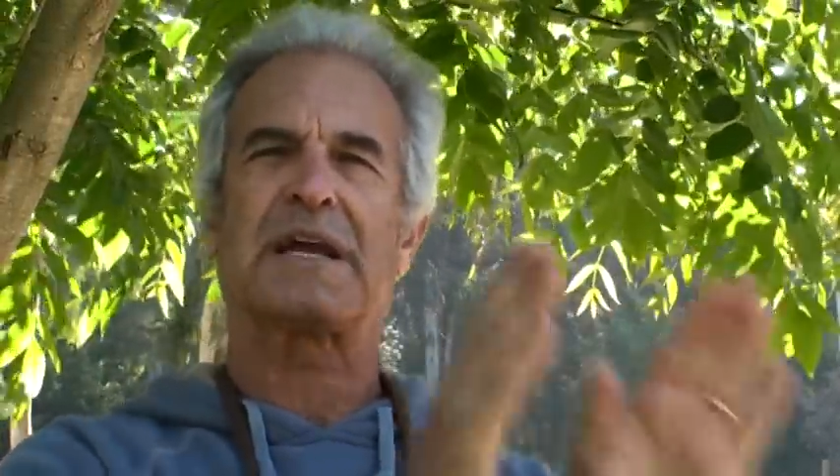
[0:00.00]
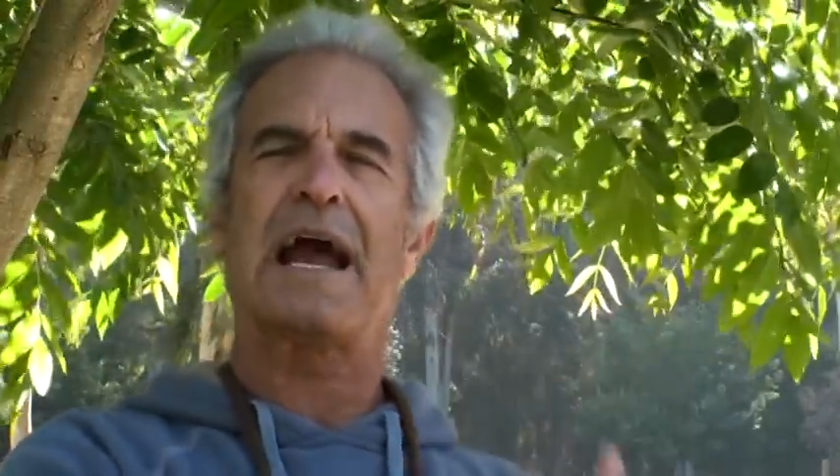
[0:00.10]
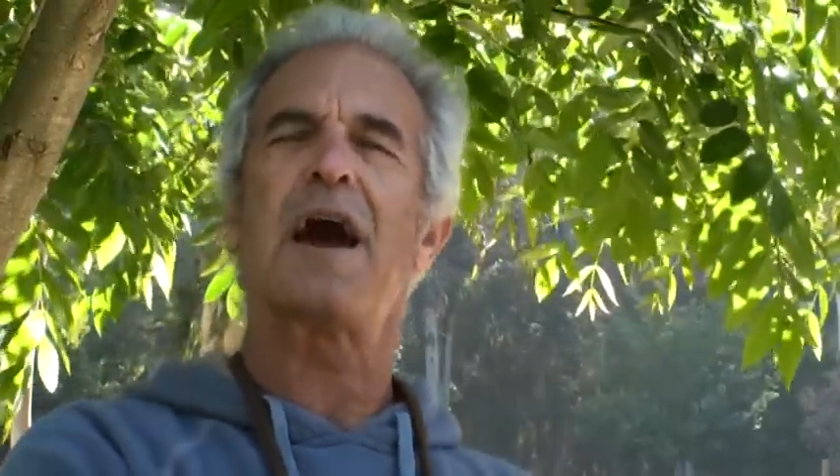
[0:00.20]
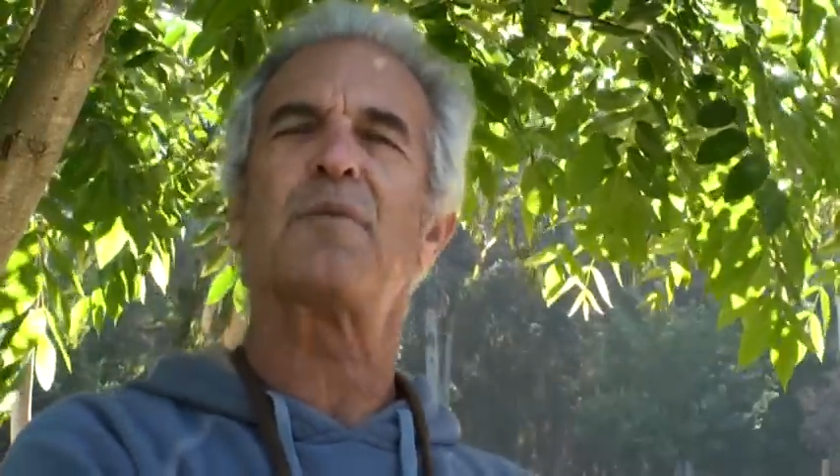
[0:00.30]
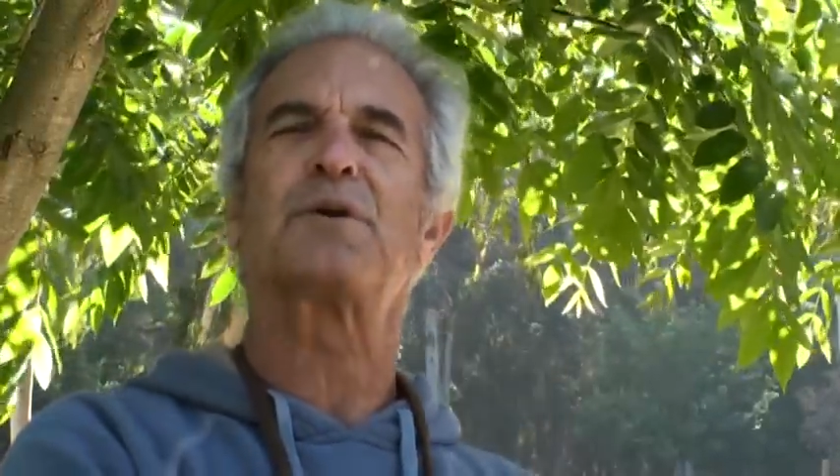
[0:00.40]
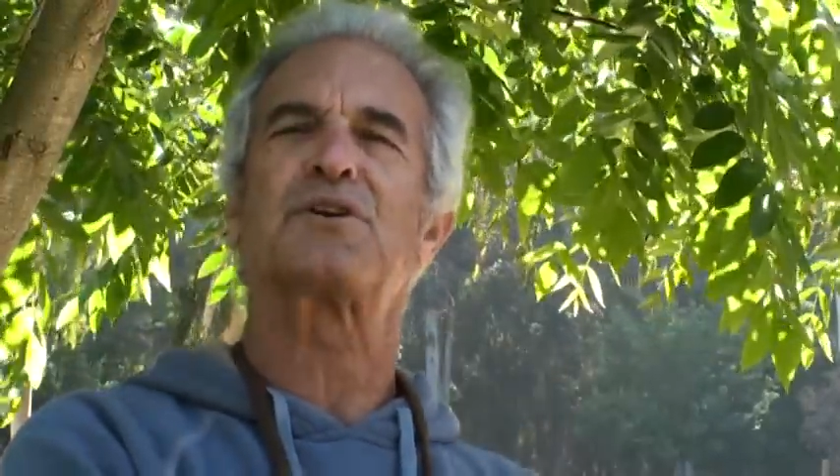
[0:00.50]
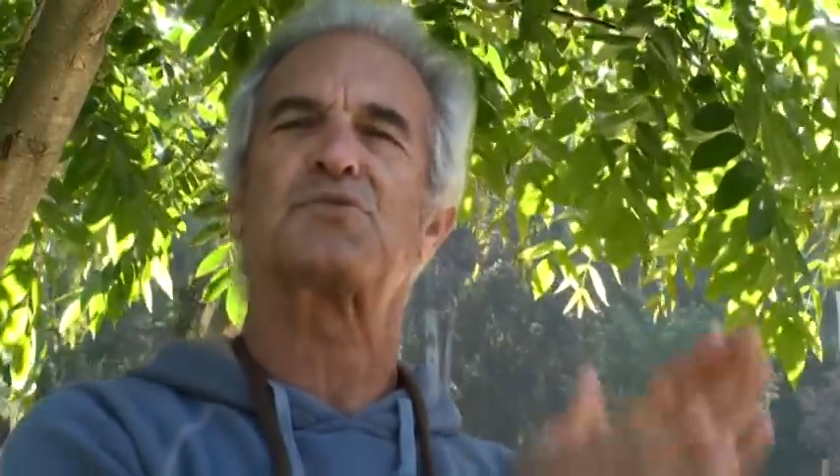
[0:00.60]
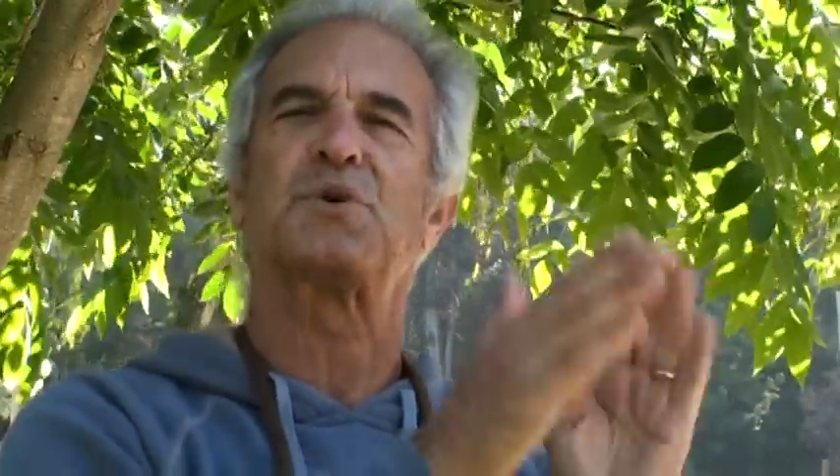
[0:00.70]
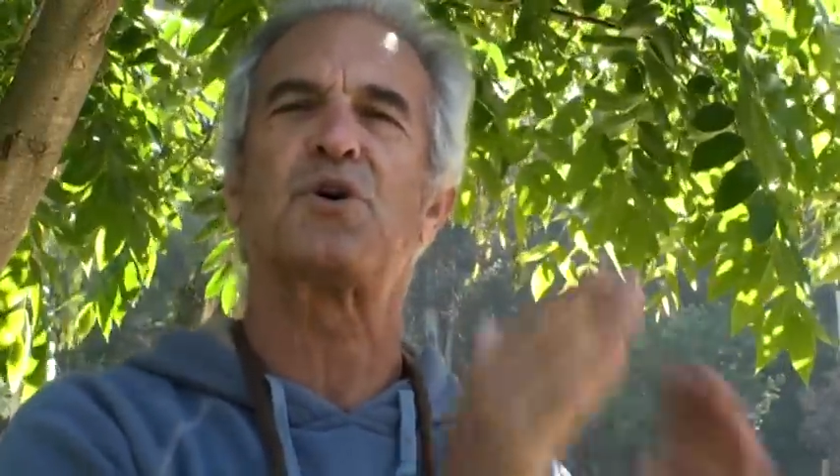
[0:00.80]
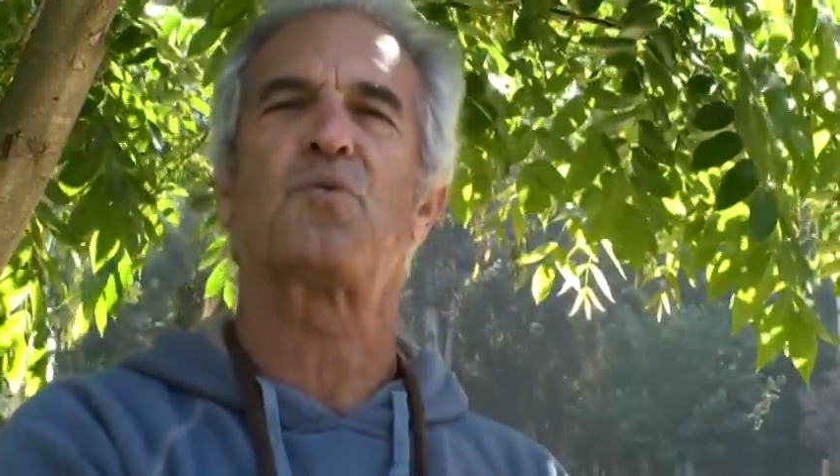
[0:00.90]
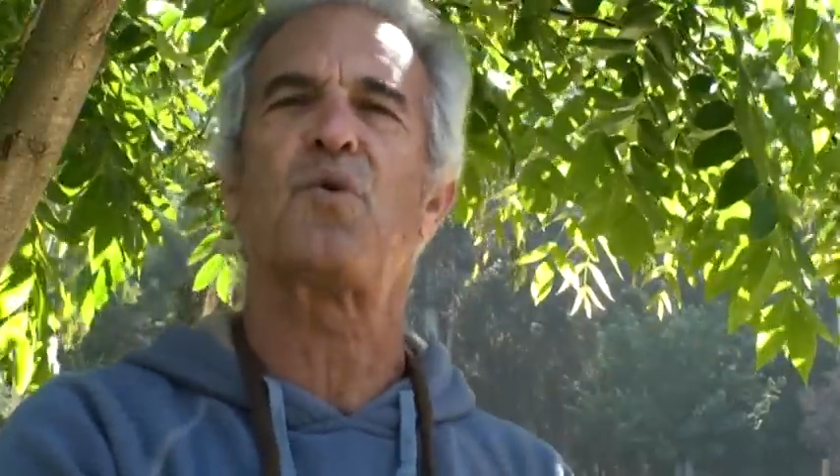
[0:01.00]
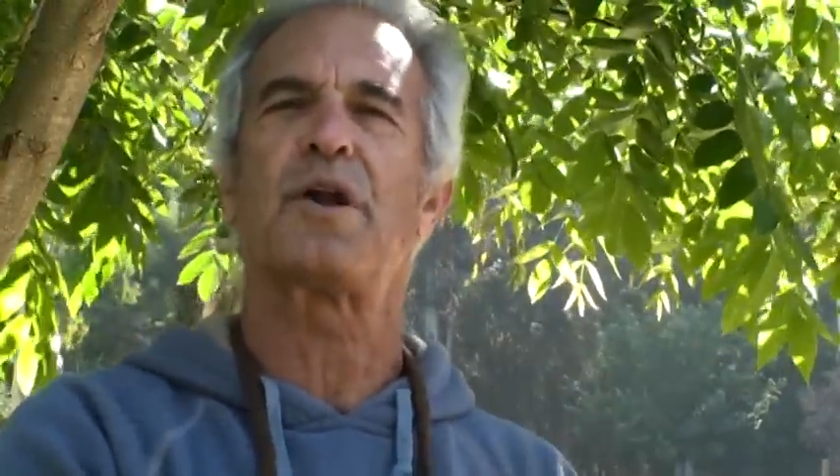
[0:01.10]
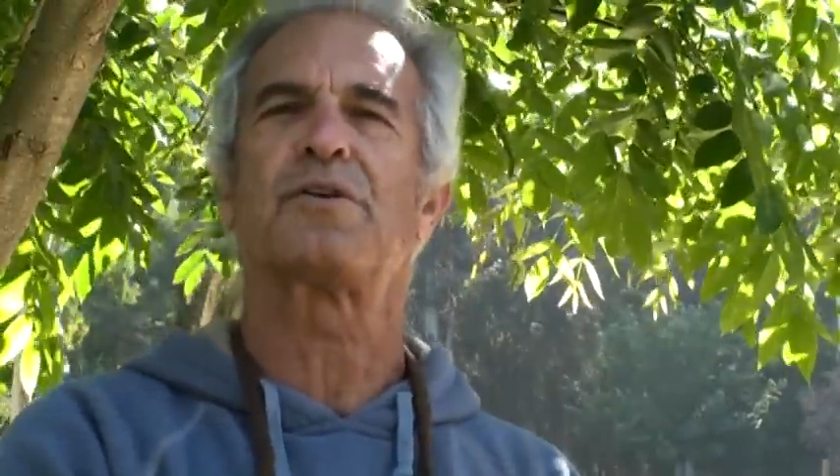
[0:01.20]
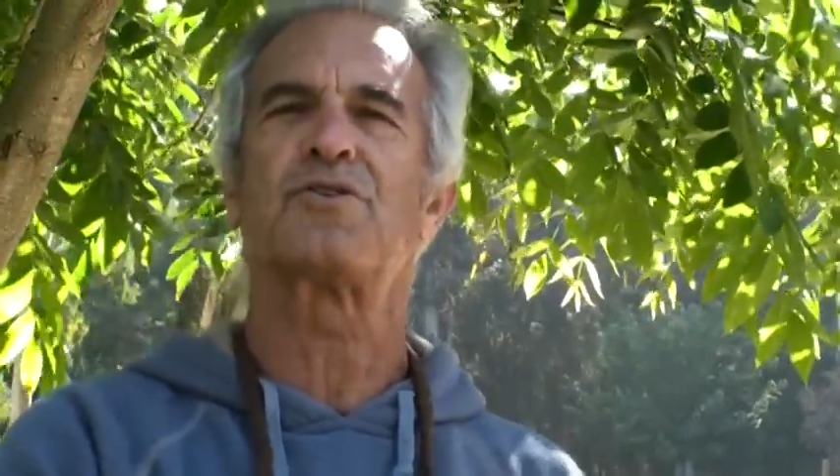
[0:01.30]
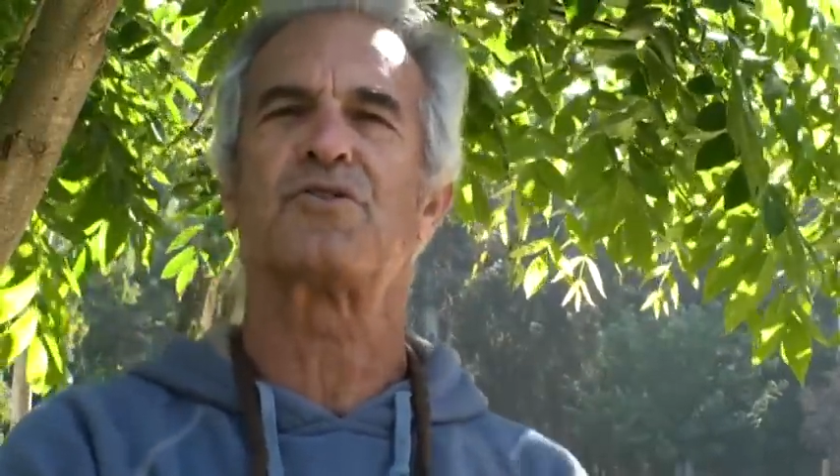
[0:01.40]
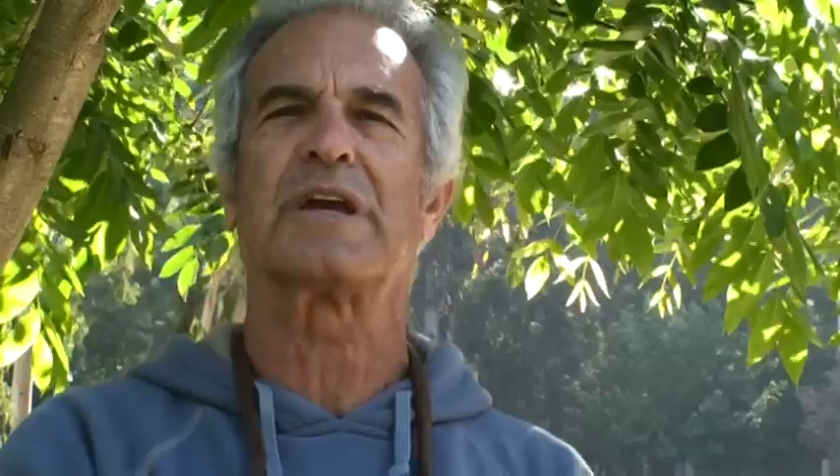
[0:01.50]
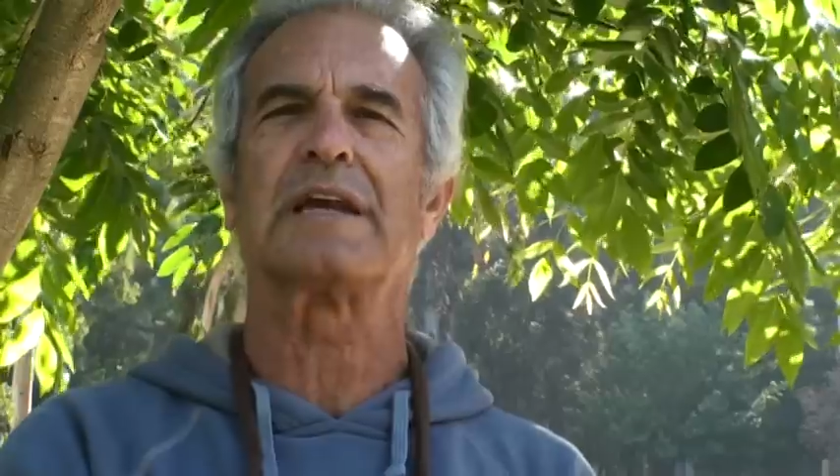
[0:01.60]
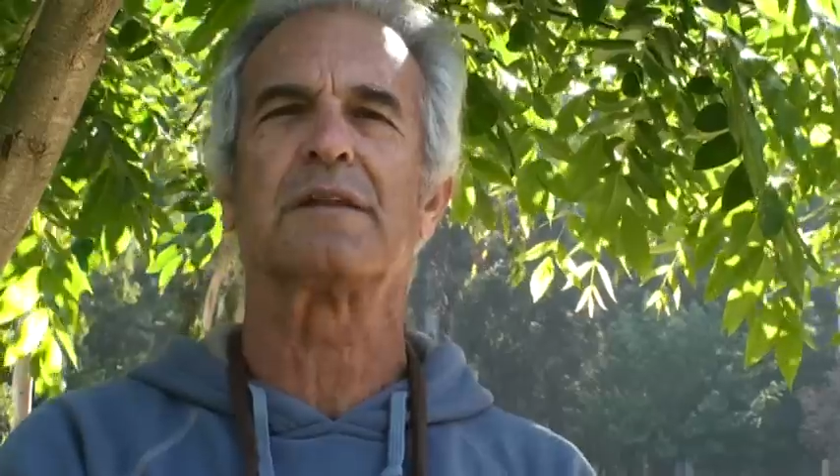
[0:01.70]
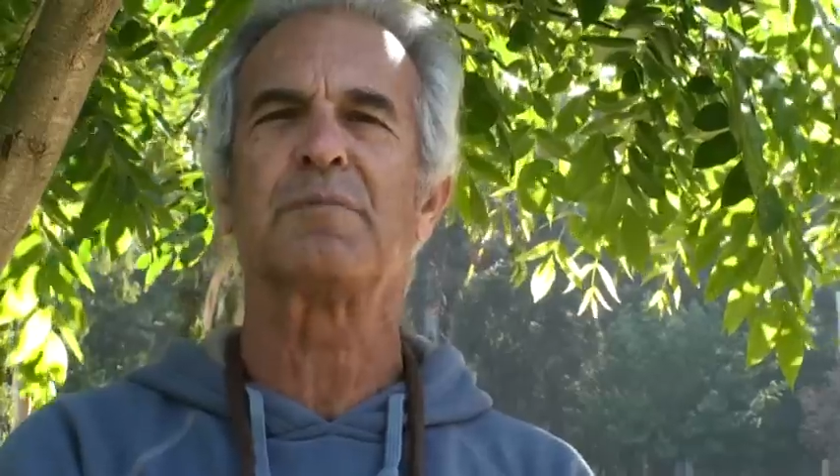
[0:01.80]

cow because we don't want her drinking